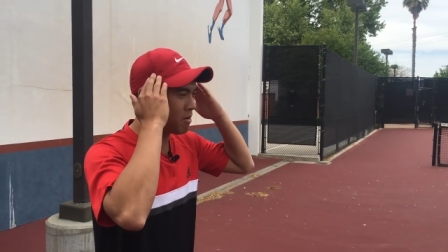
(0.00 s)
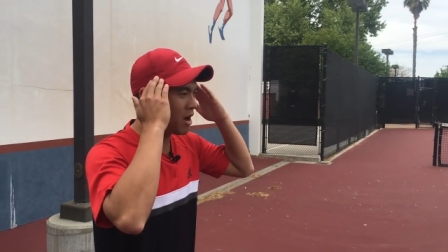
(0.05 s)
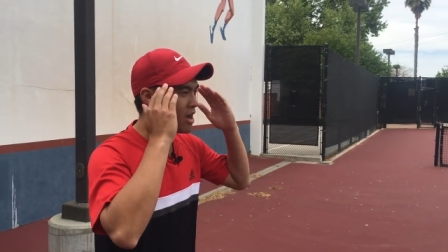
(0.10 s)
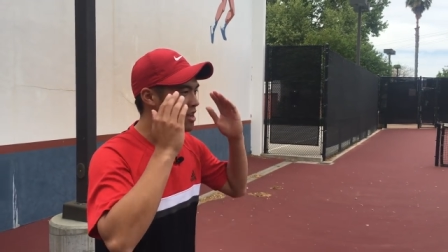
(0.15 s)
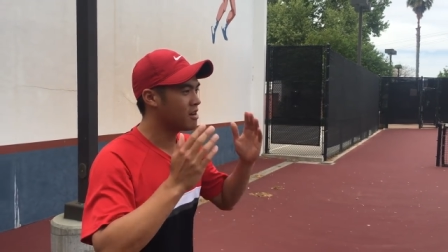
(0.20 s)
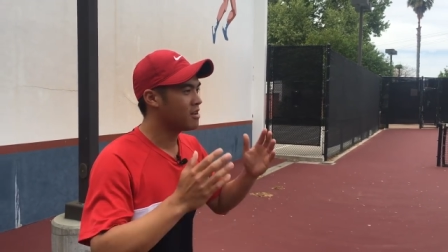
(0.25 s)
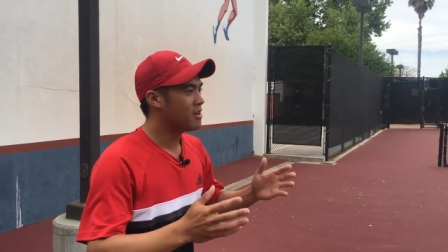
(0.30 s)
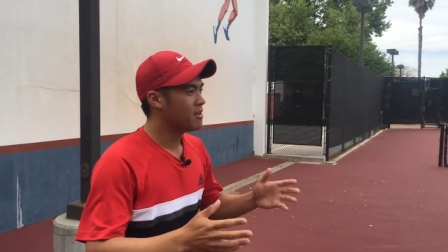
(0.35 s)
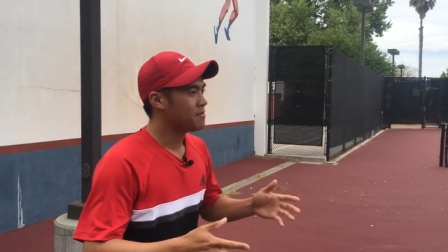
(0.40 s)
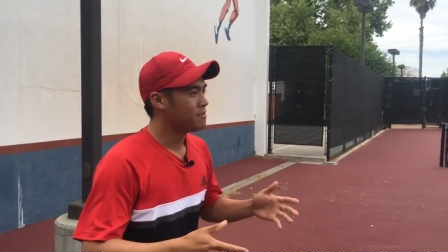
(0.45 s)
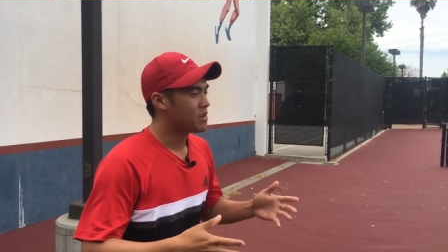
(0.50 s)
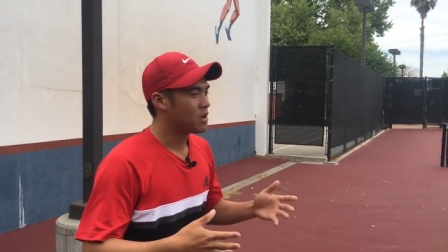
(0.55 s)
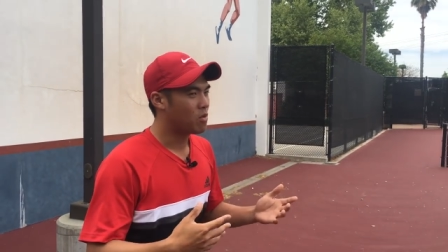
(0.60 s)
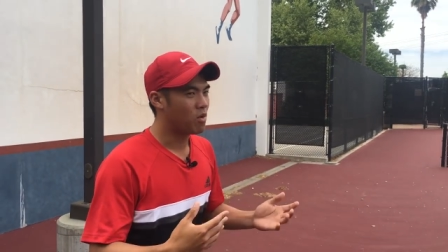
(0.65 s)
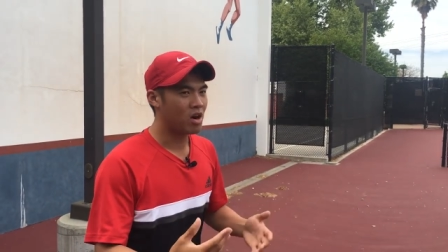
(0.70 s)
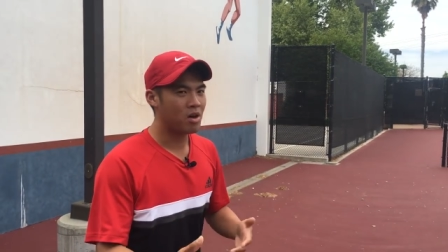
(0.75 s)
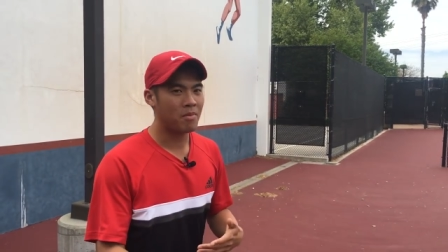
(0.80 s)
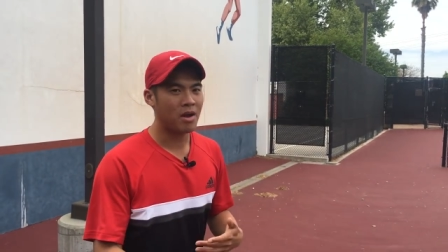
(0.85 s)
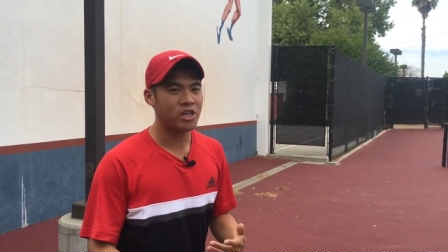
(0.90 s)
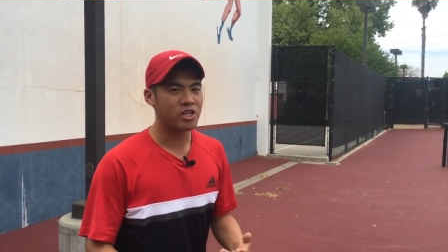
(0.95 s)
mind,
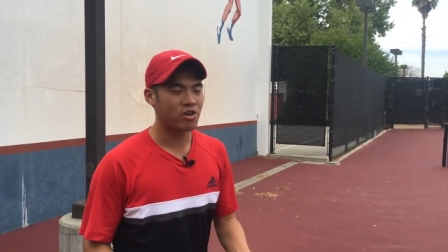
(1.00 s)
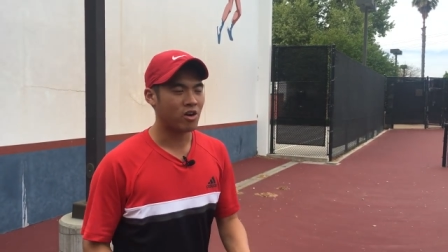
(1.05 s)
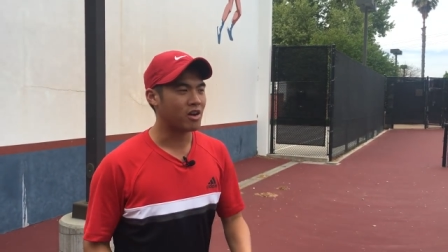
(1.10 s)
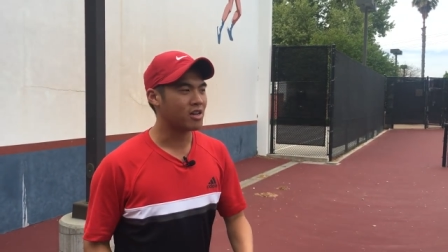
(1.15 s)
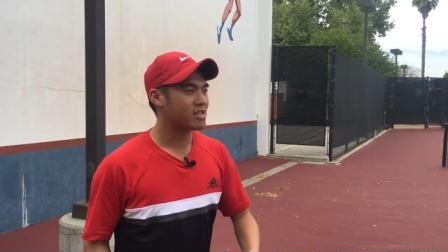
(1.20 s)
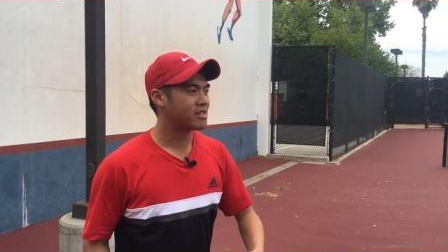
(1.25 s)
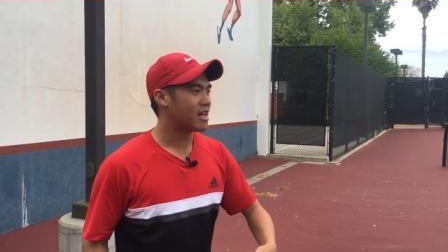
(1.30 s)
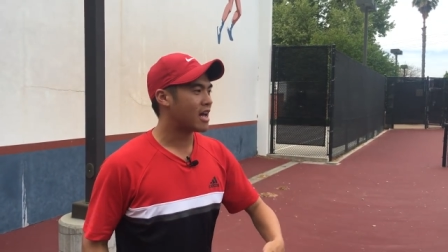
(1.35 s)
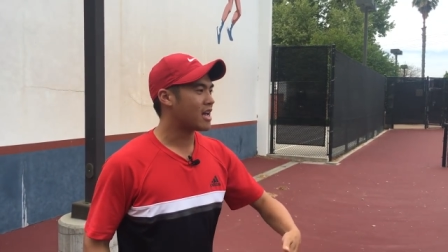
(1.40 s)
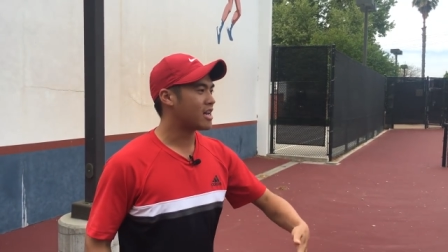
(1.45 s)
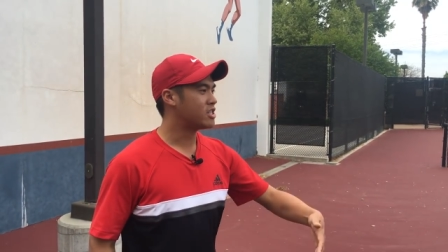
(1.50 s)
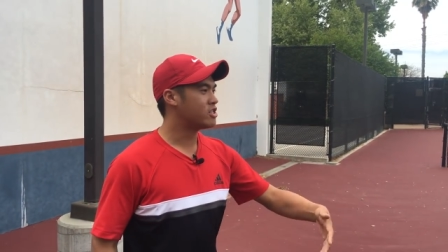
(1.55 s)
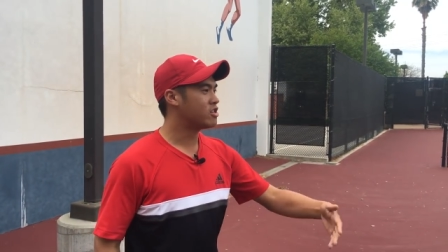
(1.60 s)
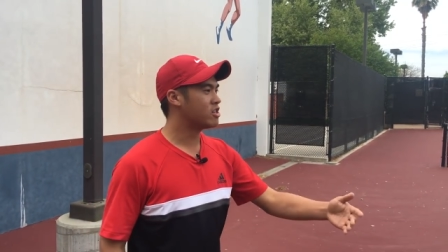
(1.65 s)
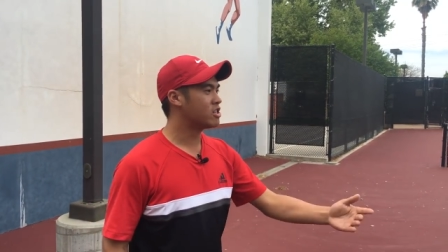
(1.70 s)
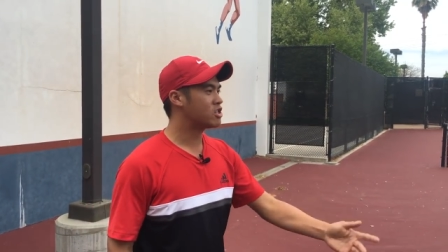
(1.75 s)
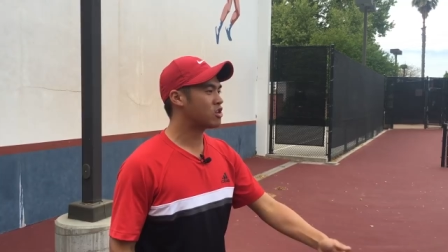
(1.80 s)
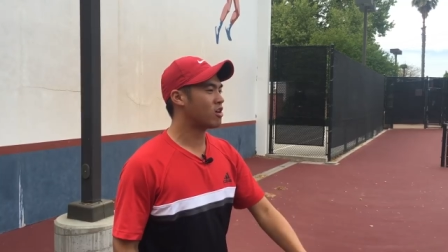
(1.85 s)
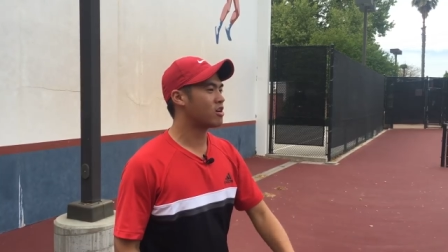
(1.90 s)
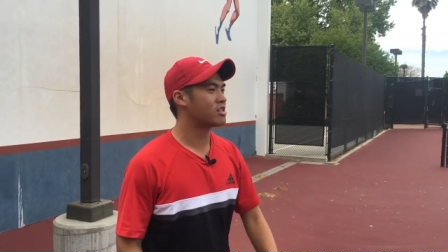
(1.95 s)
where am I drawing status? You
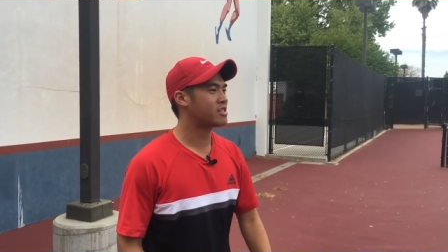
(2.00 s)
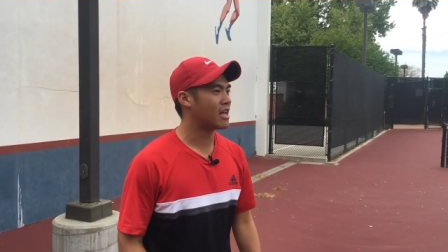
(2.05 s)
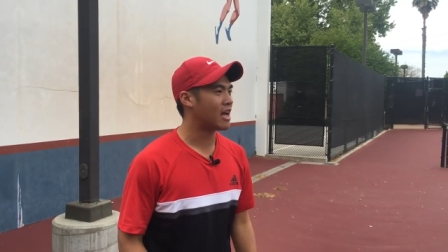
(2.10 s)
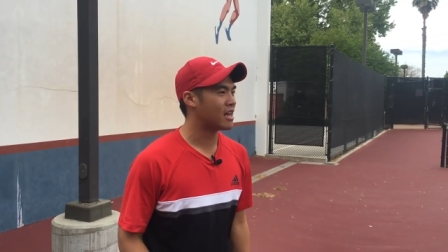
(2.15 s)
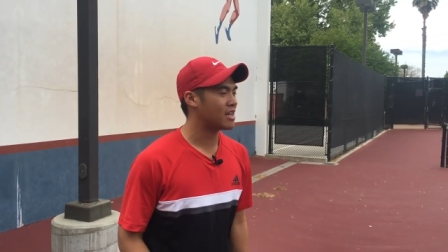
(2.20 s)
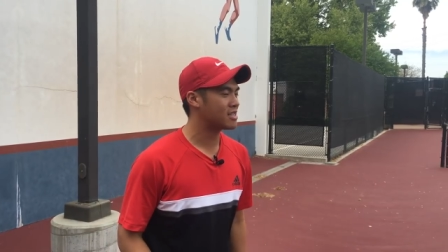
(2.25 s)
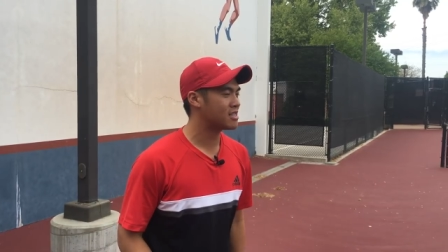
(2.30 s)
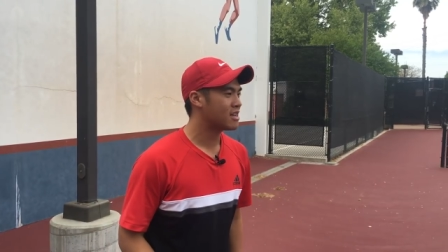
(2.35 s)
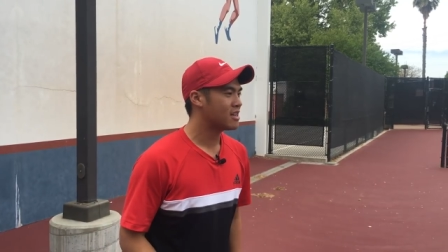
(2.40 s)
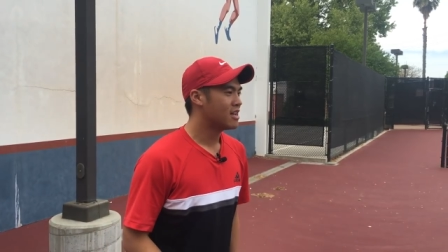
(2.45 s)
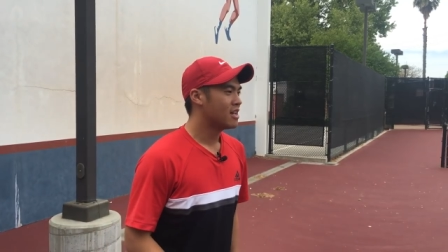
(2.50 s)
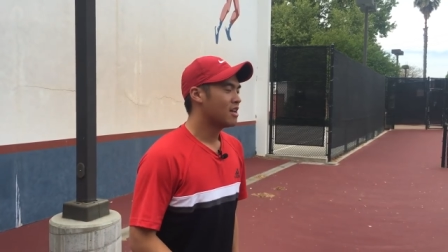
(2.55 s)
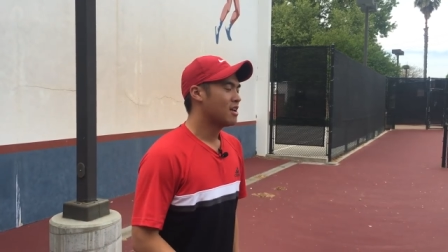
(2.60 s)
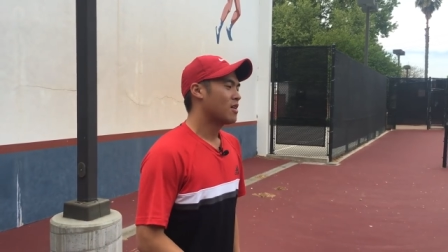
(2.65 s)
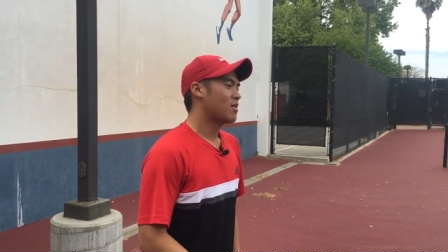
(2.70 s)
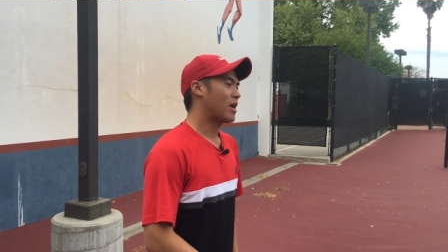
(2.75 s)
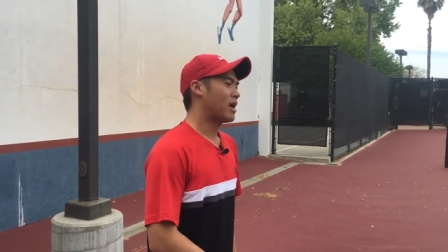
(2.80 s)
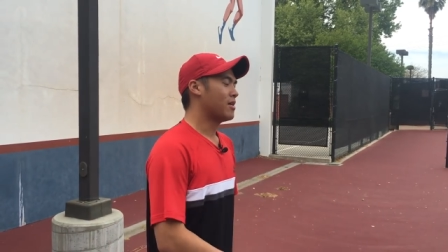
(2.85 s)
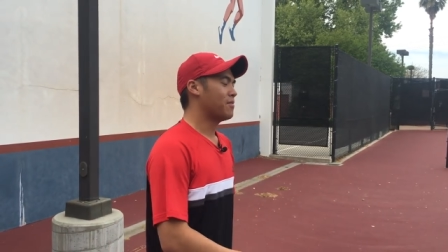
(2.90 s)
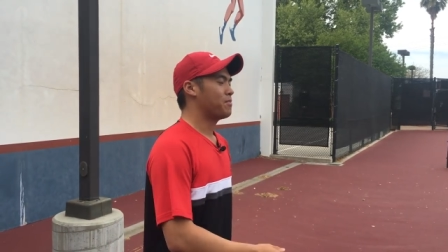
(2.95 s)
can draw status,
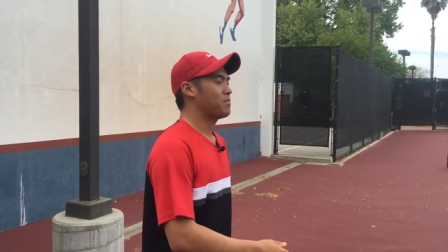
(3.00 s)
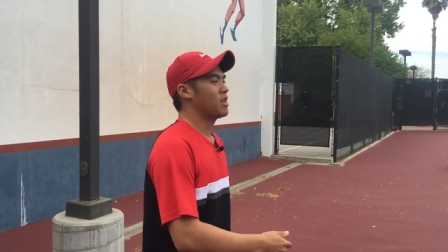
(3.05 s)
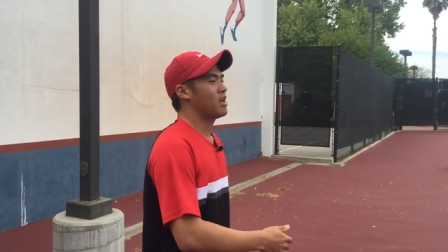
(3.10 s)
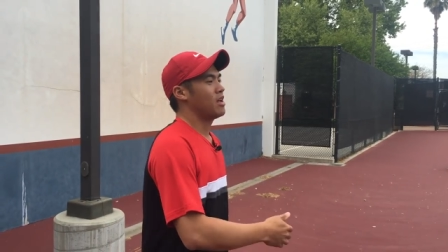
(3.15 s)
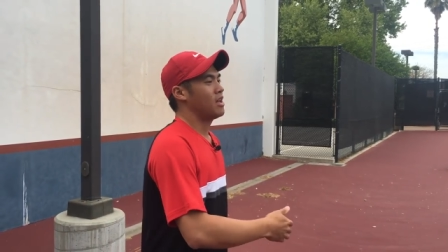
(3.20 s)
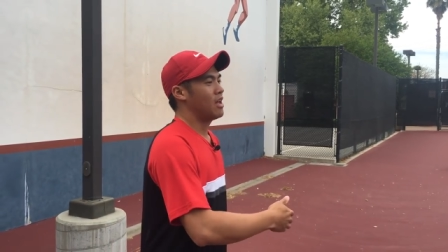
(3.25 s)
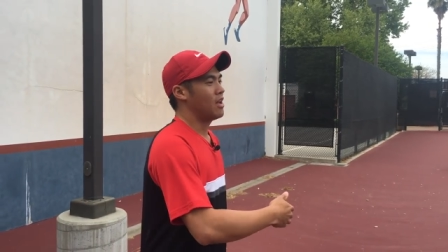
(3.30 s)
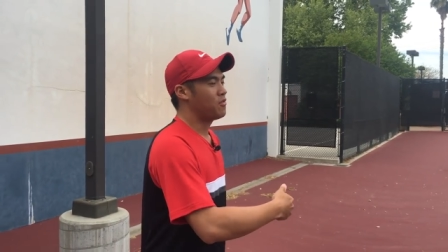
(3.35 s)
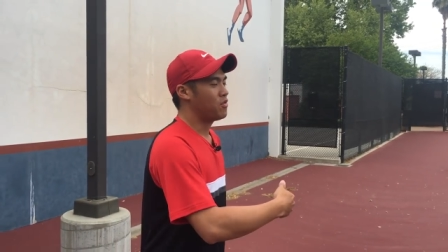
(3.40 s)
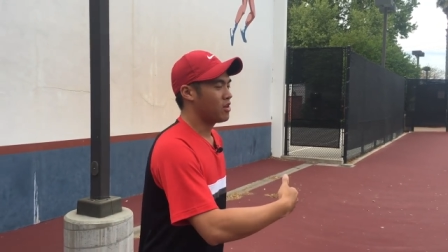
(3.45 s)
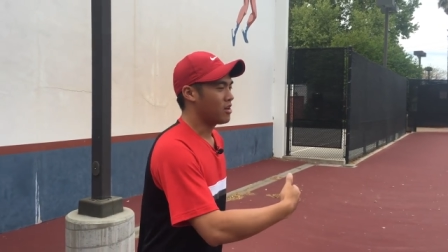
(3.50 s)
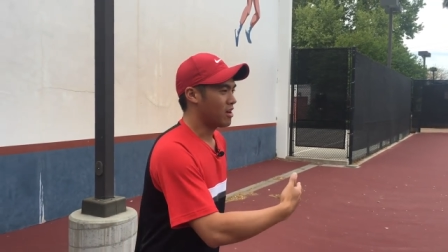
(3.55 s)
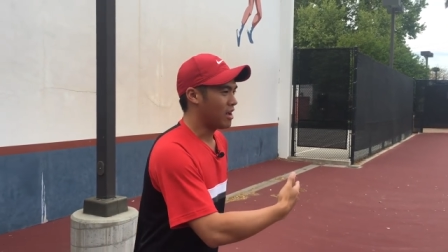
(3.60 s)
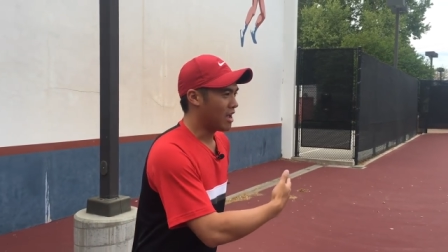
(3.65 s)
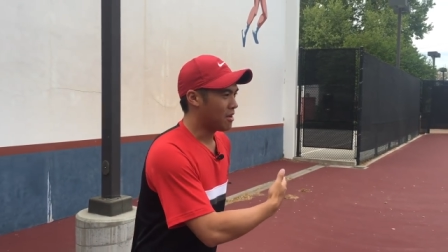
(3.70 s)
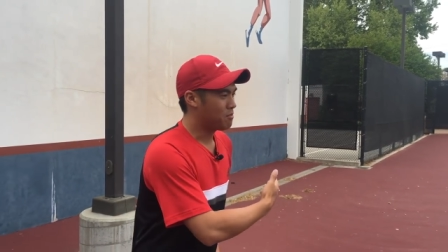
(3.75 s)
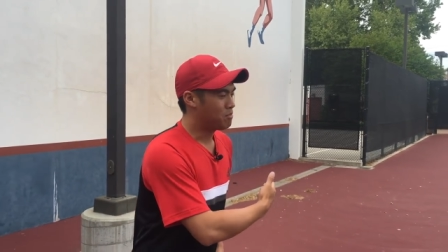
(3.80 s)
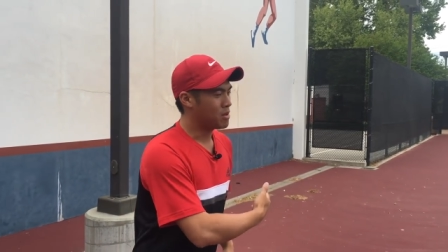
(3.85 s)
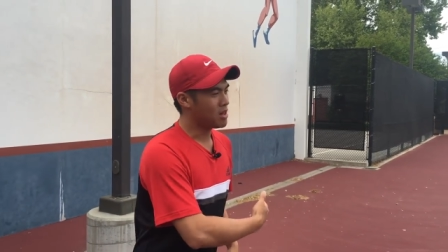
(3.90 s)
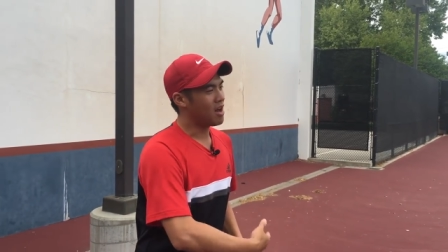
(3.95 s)
right? If you
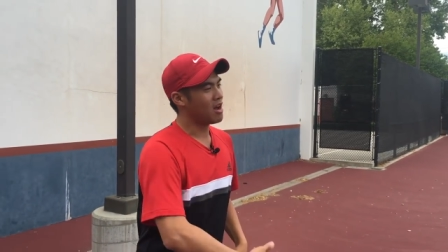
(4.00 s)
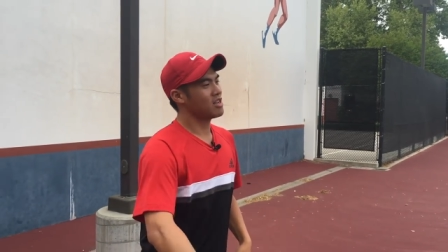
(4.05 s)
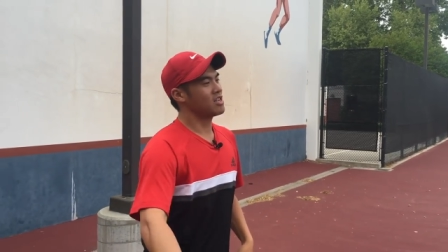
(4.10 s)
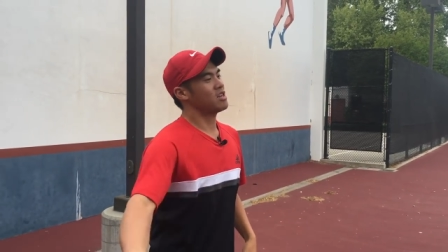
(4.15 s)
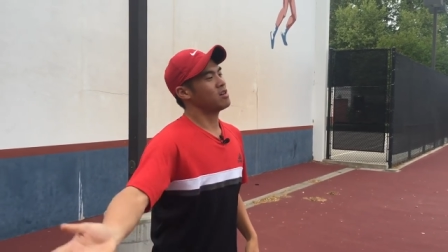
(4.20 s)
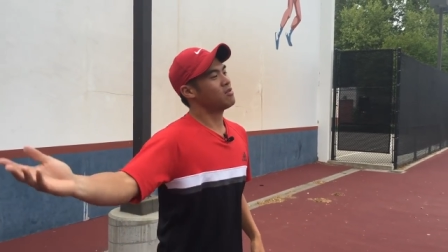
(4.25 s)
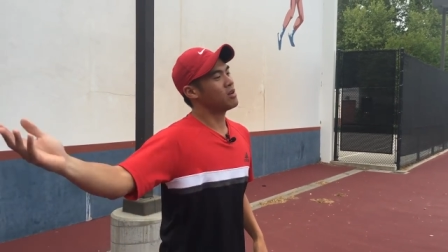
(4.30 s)
belong to a